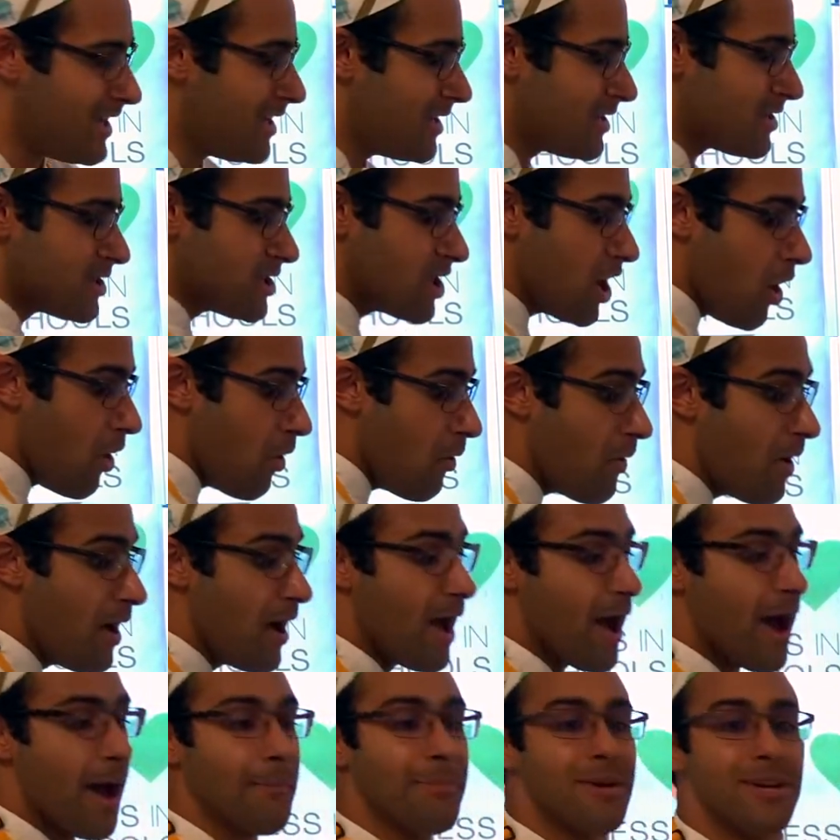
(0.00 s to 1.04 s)
So
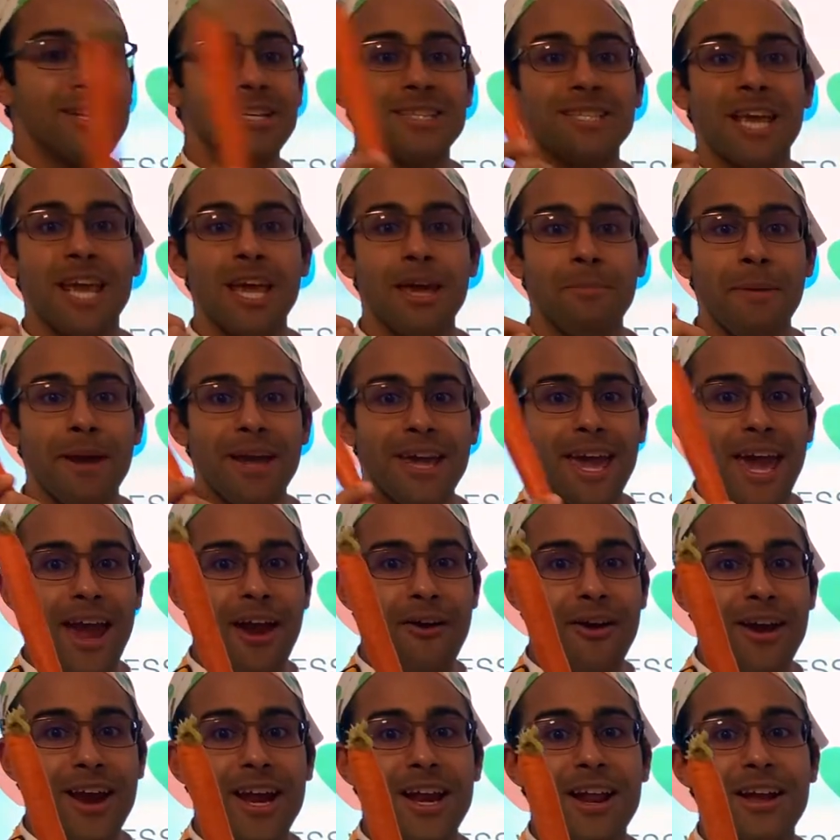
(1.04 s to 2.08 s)
I'm going to take my
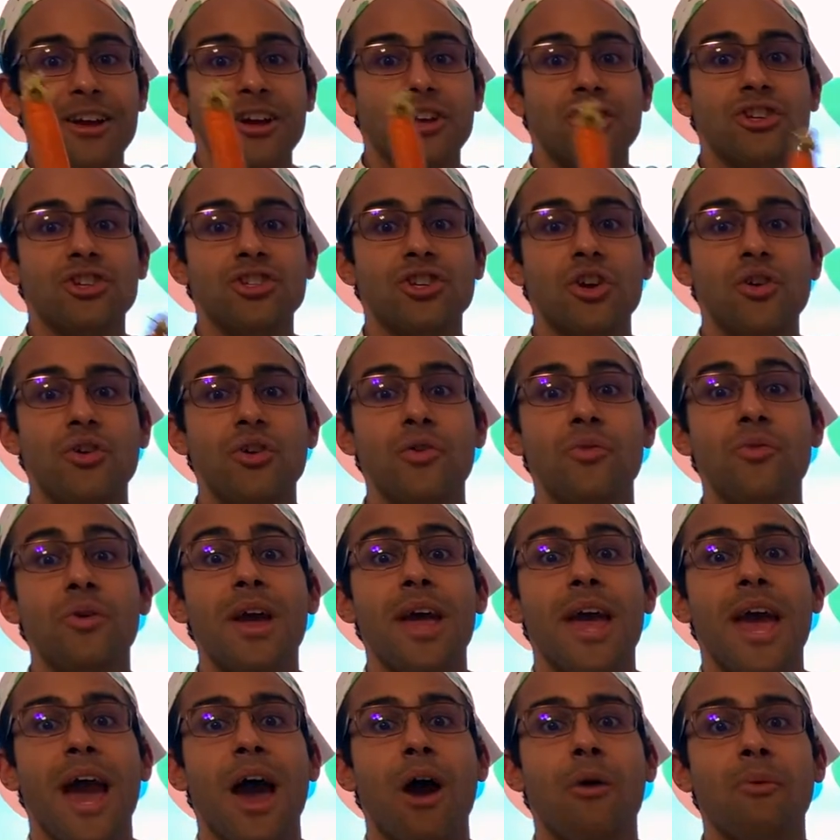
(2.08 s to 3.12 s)
carrot and I'm going to show you
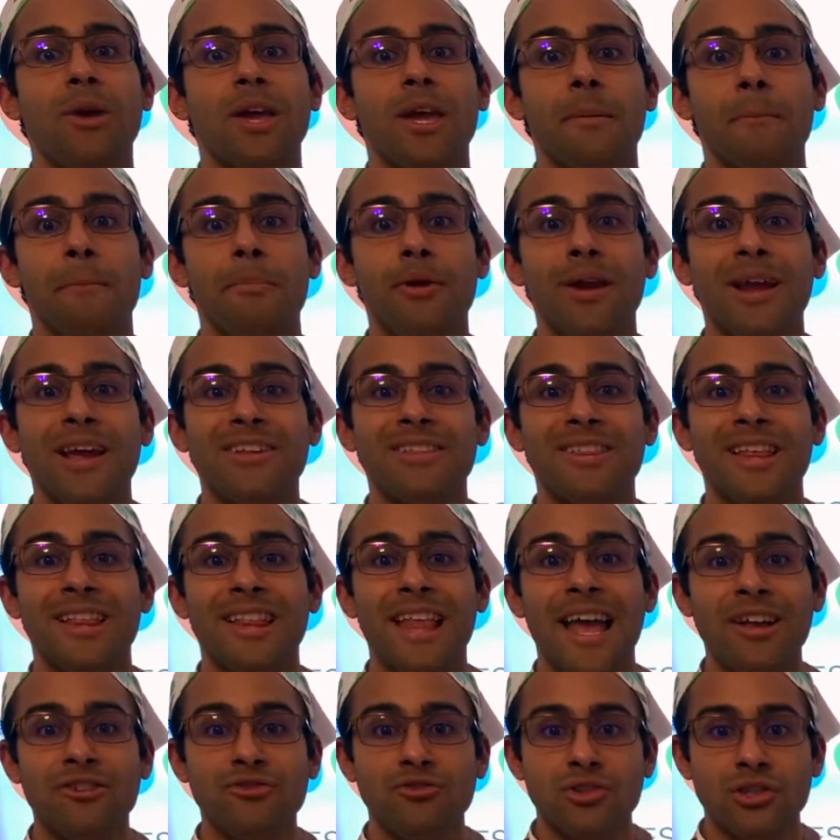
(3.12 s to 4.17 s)
how we can bring out the
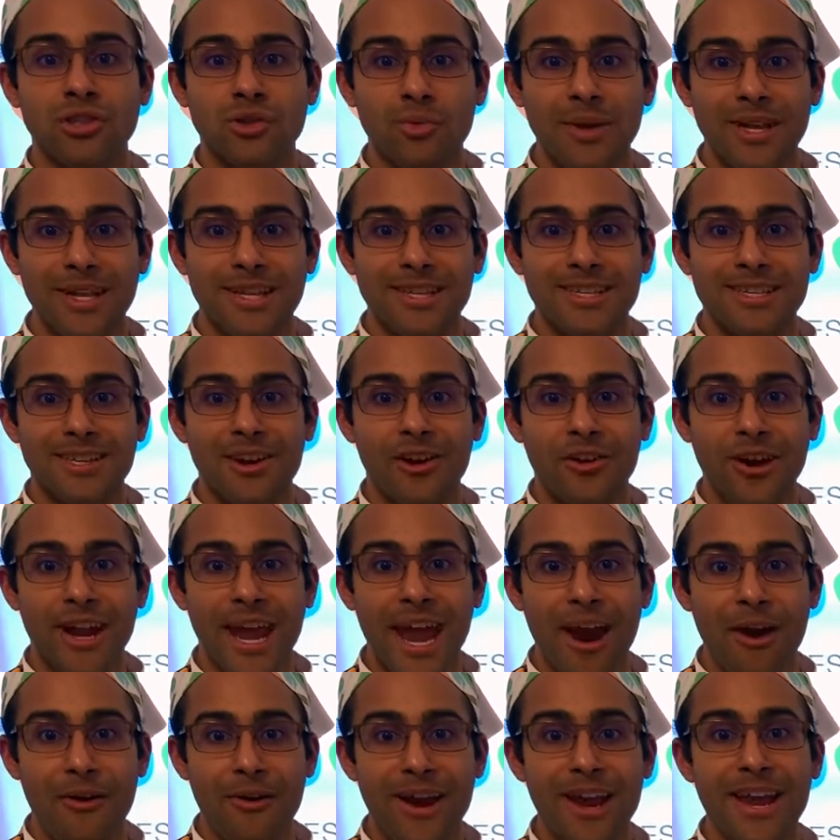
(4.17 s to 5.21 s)
natural sweetness in our
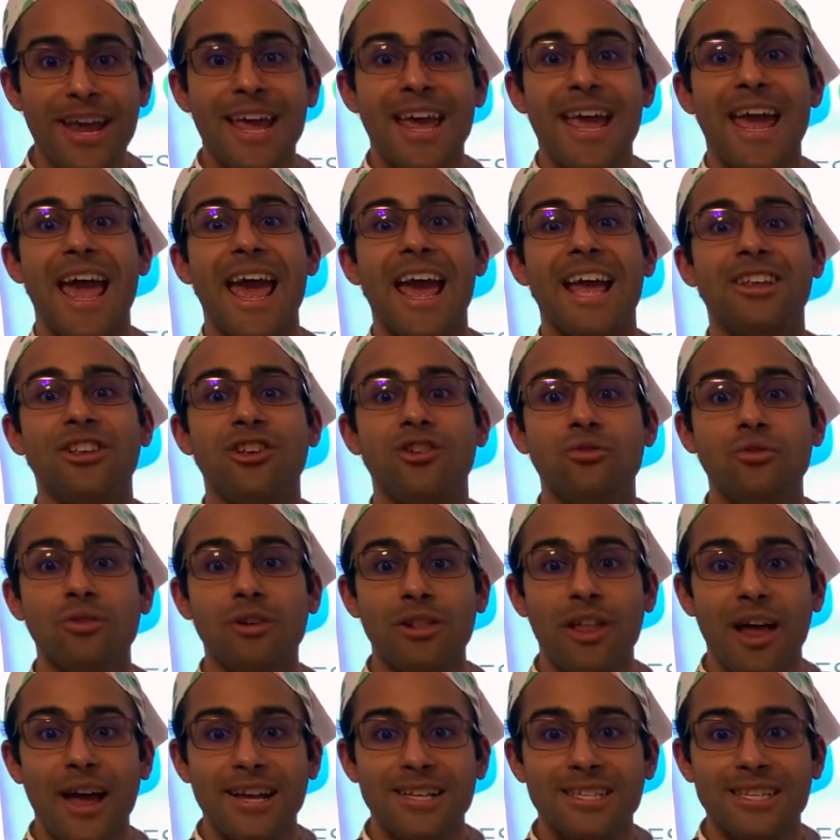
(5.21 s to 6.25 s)
carrot and
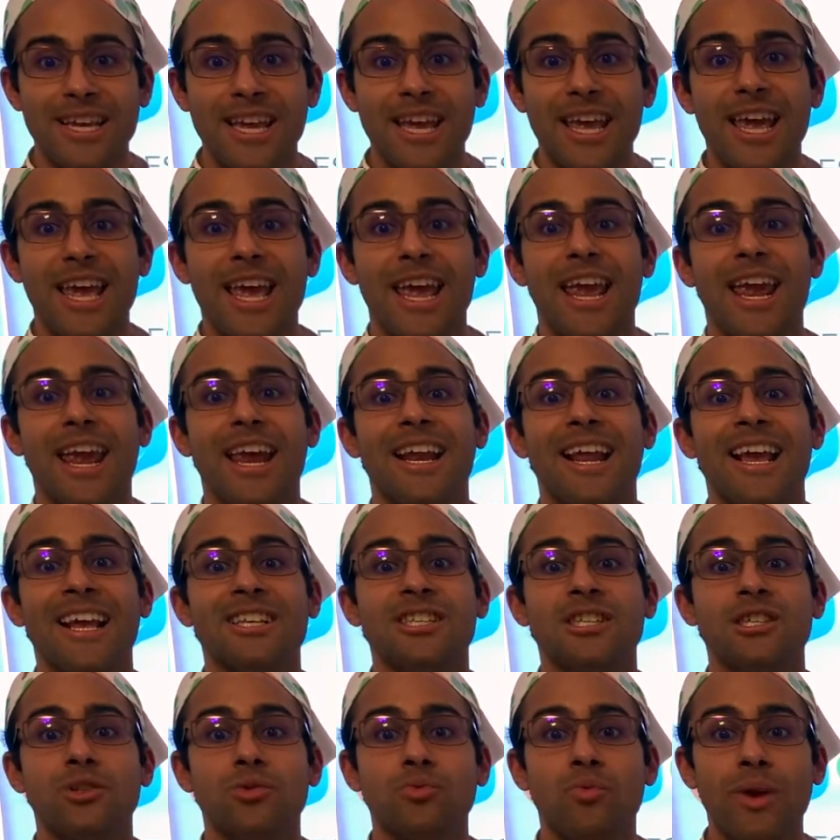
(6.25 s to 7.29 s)
utilize it in a
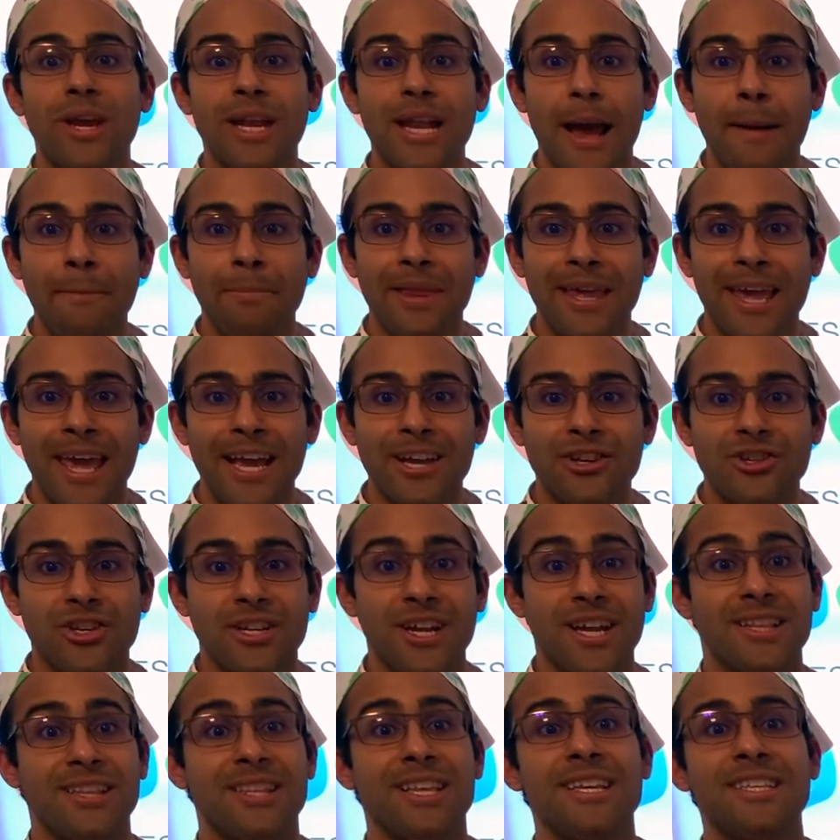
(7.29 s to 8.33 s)
sweet application.
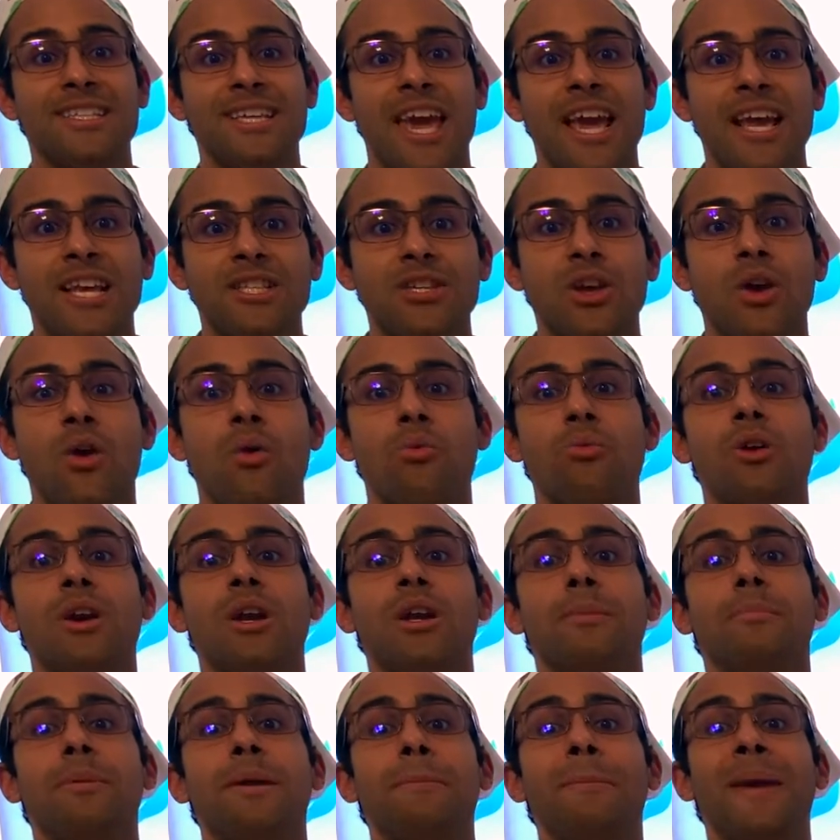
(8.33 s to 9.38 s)
In this case, we're
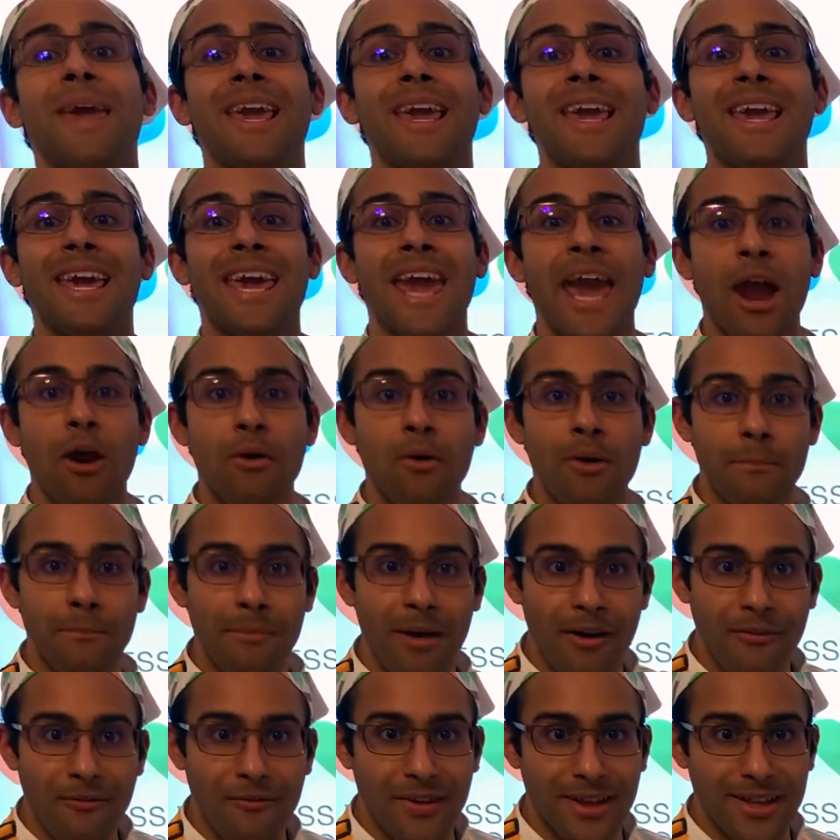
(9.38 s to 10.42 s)
going to be making carrot
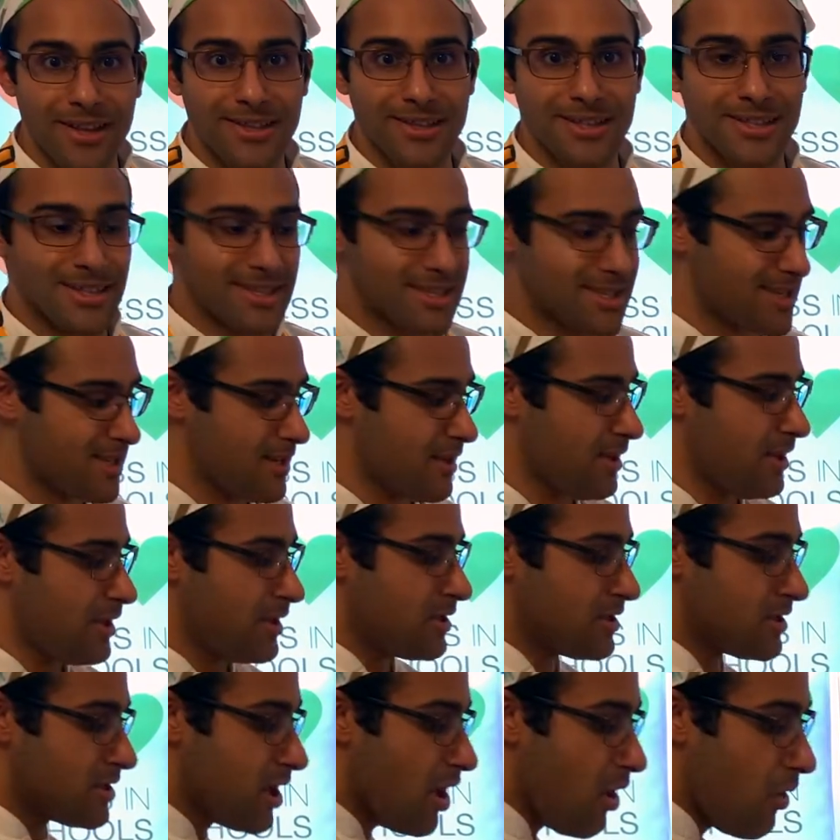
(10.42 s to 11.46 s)
muffins.
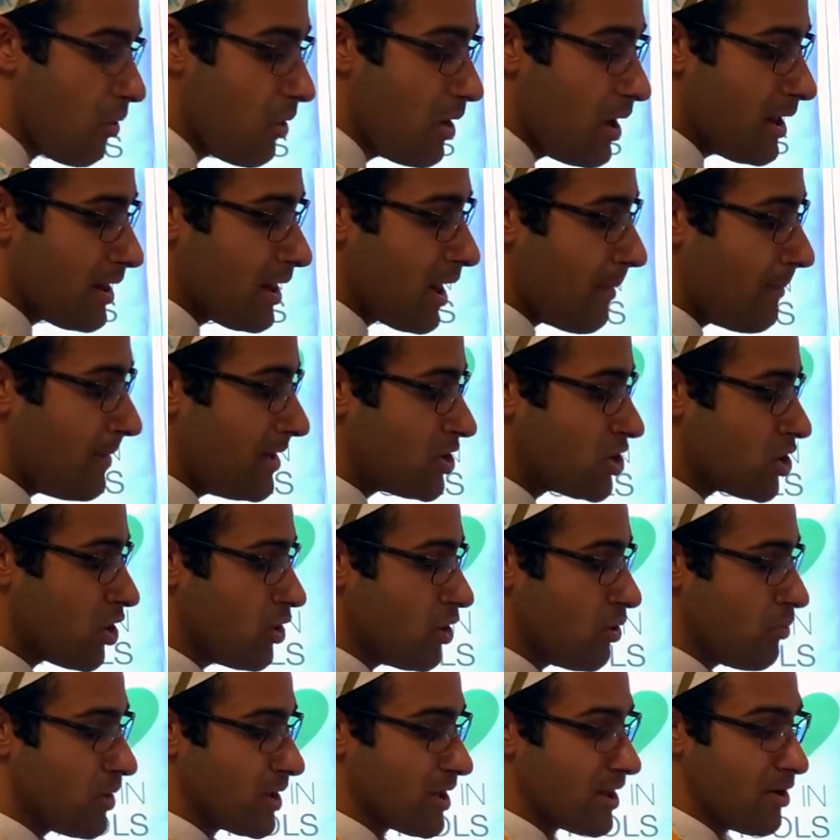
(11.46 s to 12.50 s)
So let me show
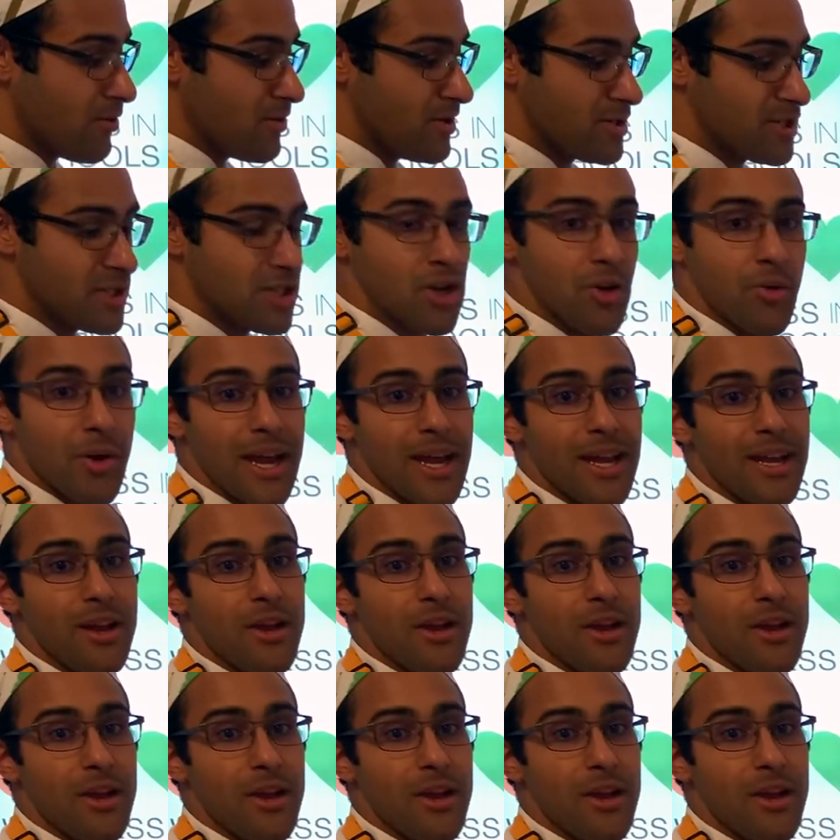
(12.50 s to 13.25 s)
you what there is to it.